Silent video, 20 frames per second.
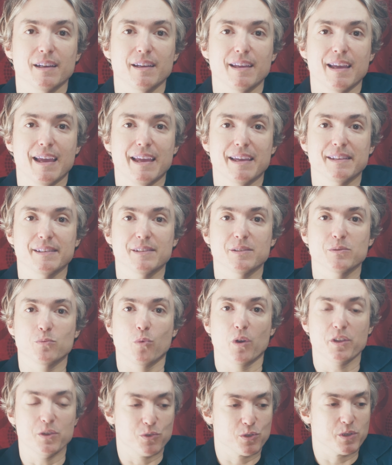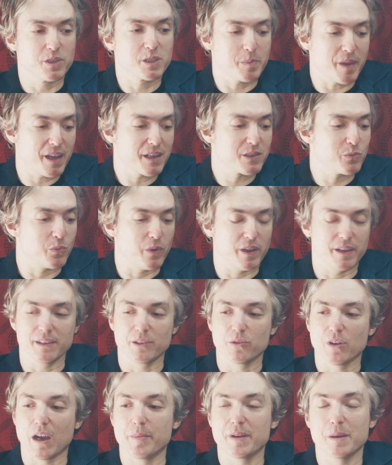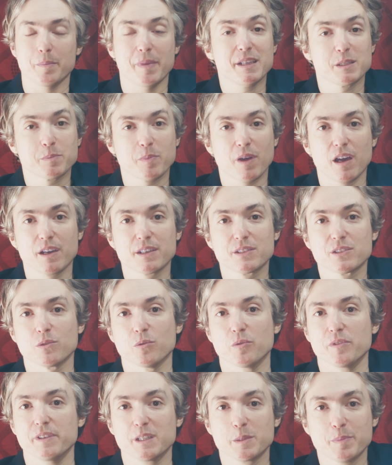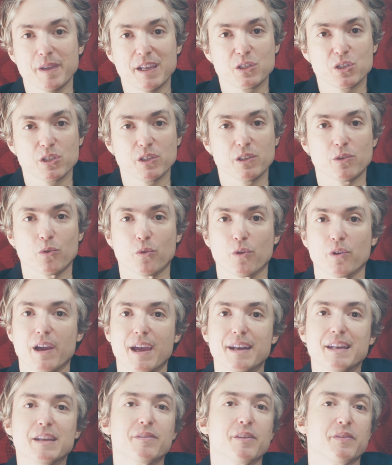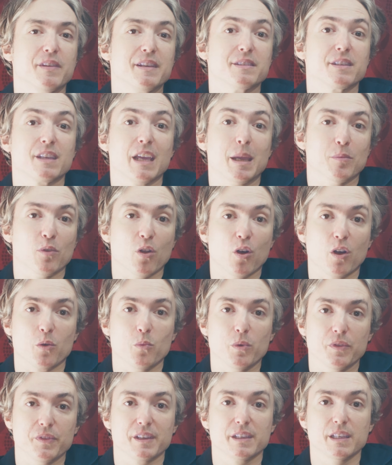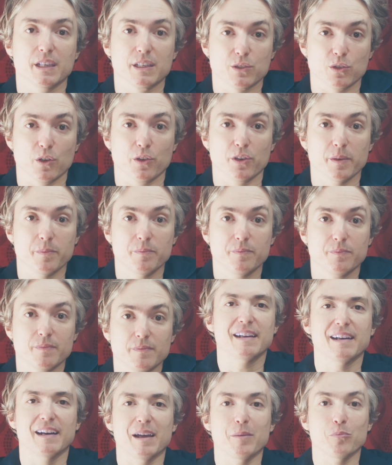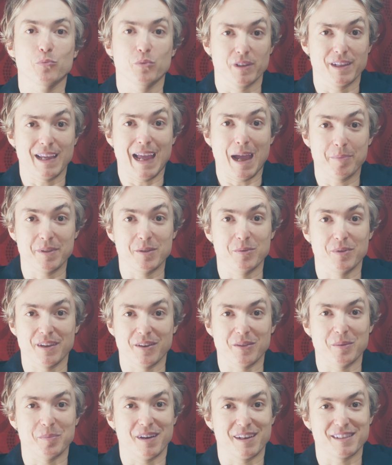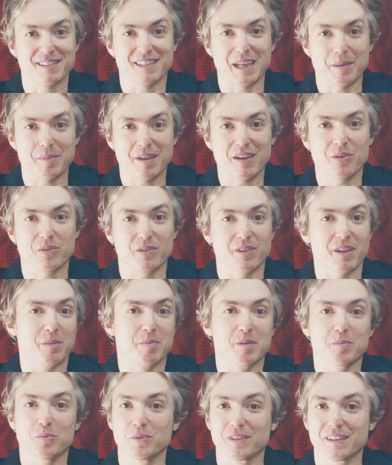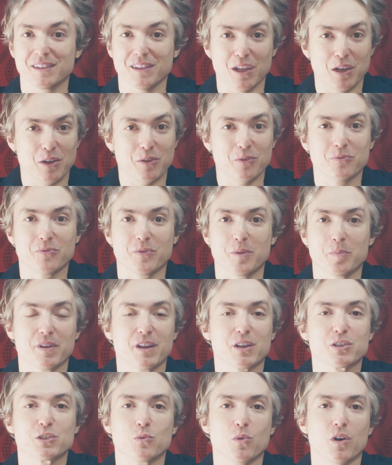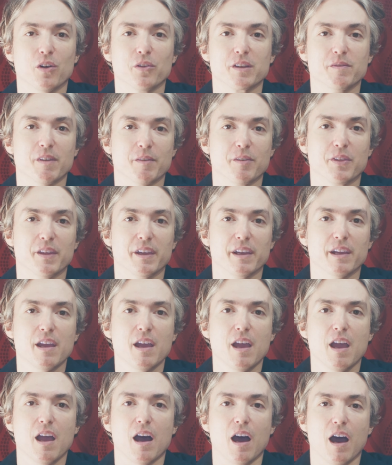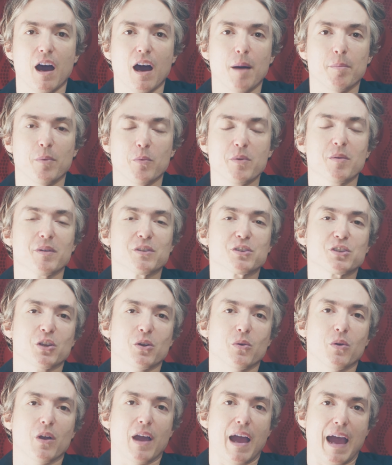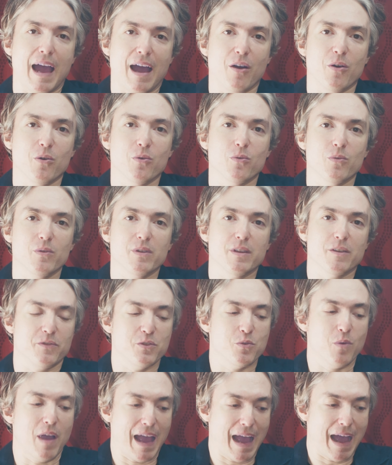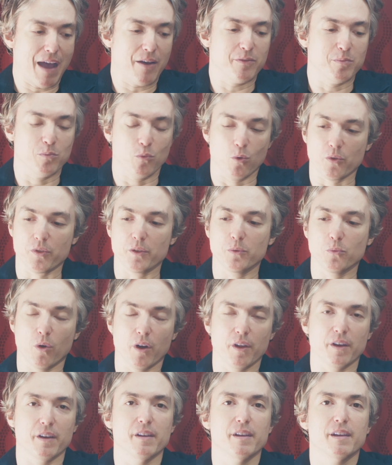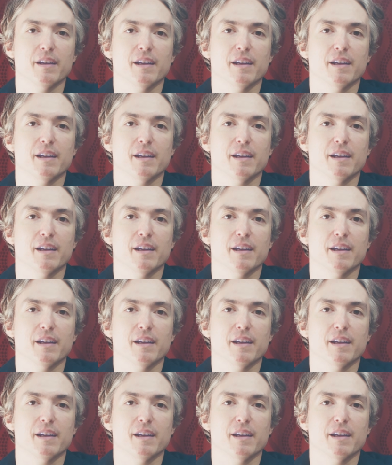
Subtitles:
and what you should expect when grabbing a base box or the expansion or any of the things that came along with the Kickstarter. I'm really happy with how the box came out, and a lot of people really love the production quality of everything. But we want to show how, if you have more than one